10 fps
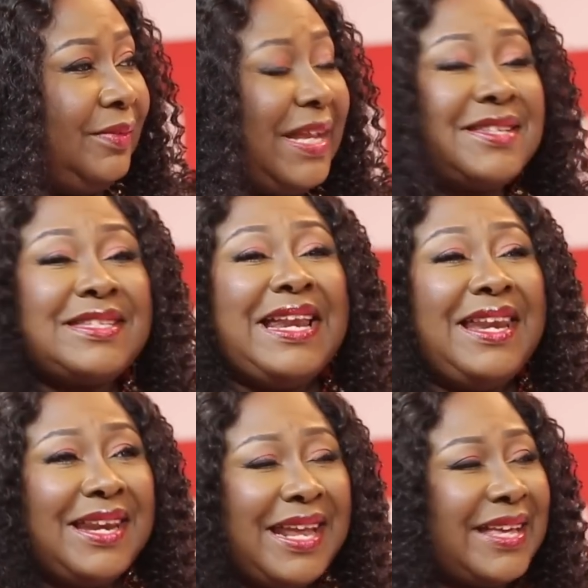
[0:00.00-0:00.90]
That's a
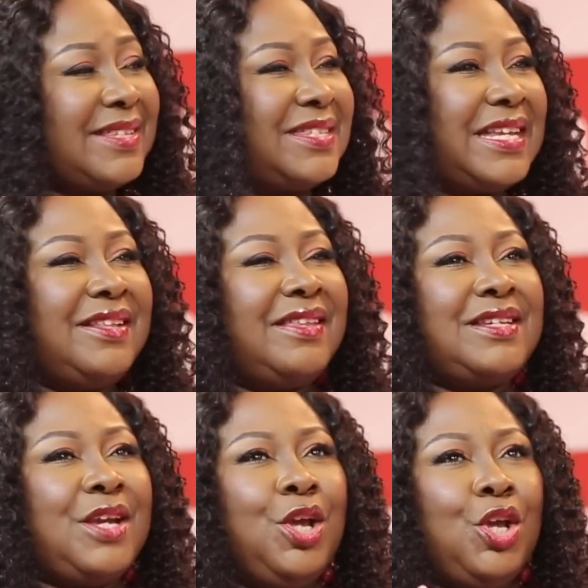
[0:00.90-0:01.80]
legacy
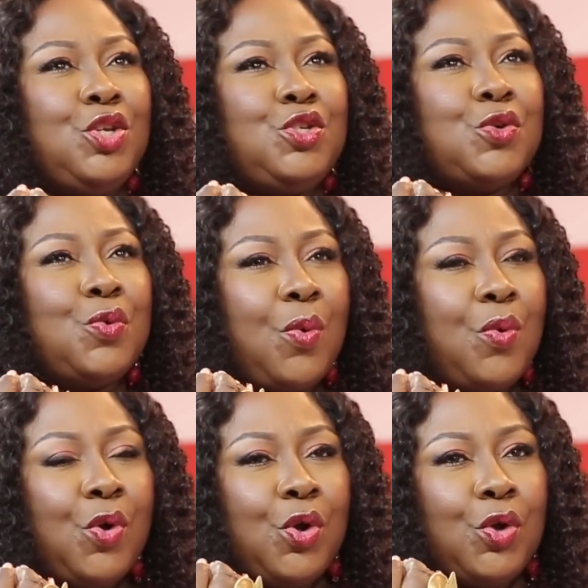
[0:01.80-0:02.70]
that
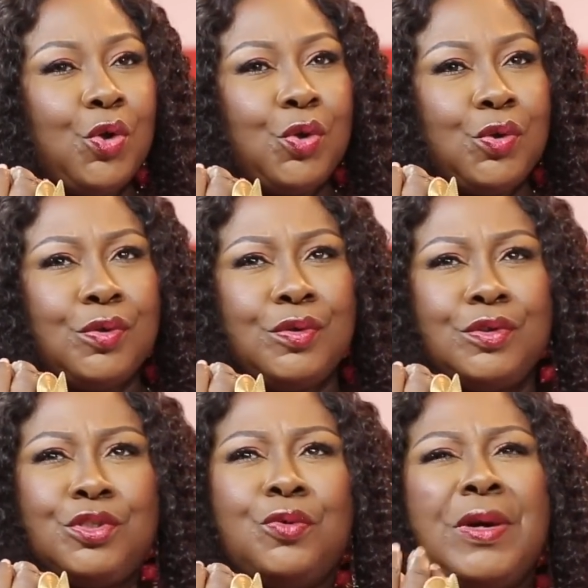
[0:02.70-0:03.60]
you
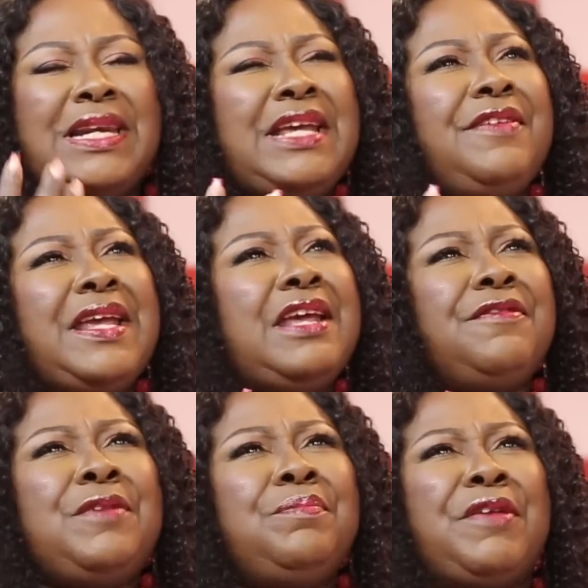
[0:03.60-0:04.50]
are leaving
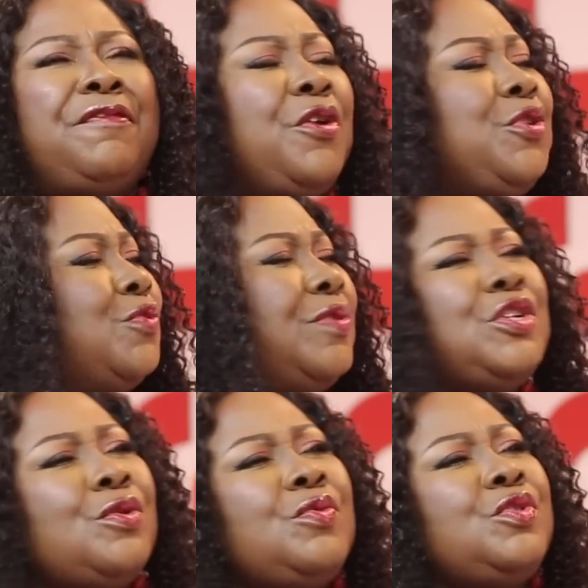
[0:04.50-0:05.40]
even before you
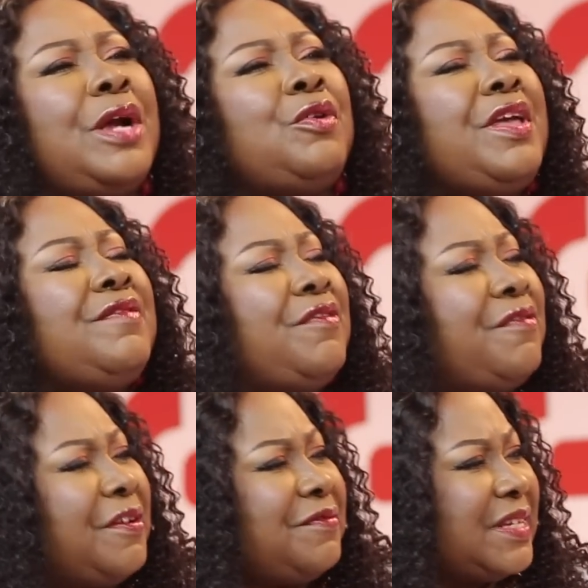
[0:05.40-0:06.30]
are not even
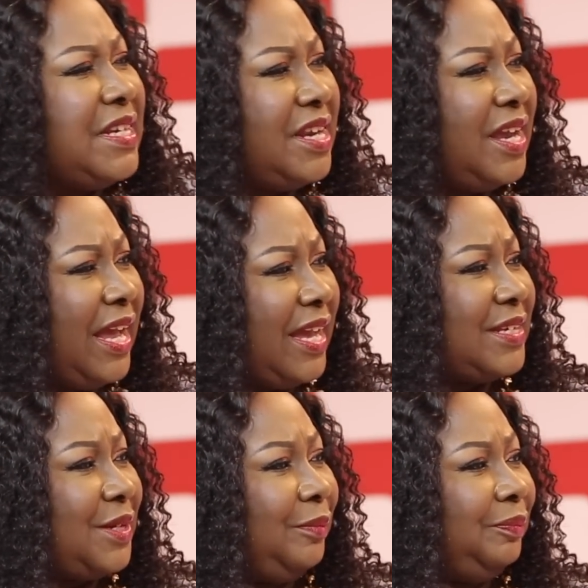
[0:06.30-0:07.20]
50
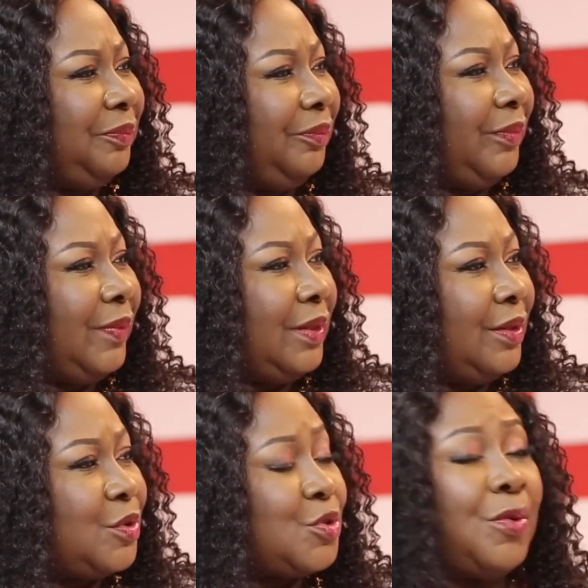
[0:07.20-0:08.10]
yet.
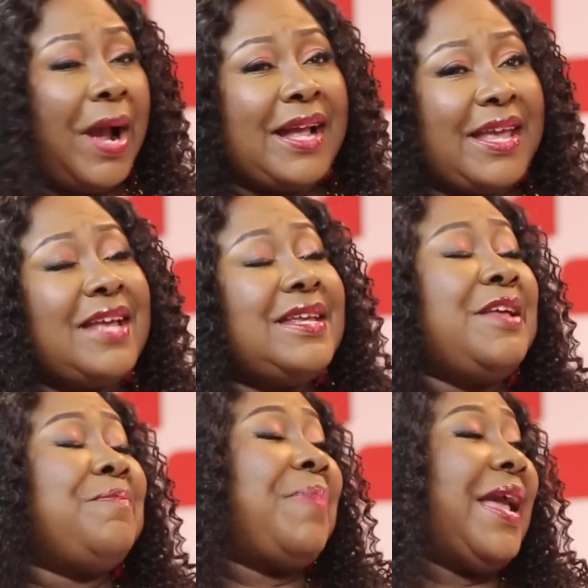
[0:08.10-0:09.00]
So I get
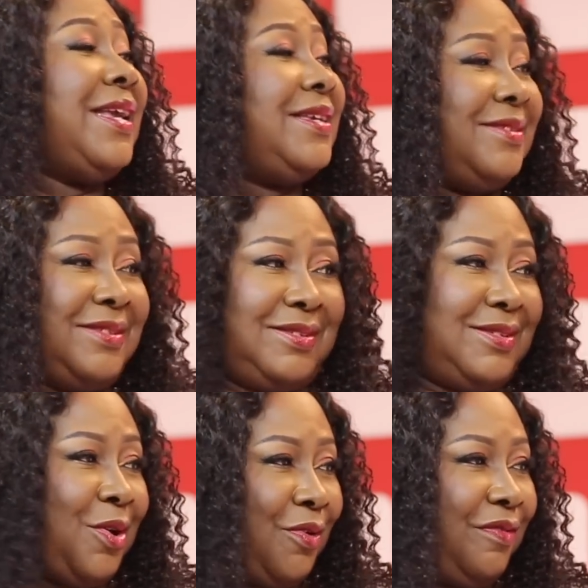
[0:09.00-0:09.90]
it
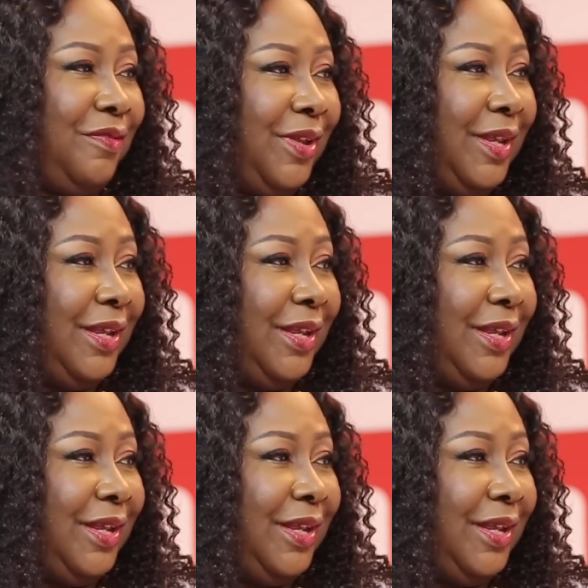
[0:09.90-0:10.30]
pays off.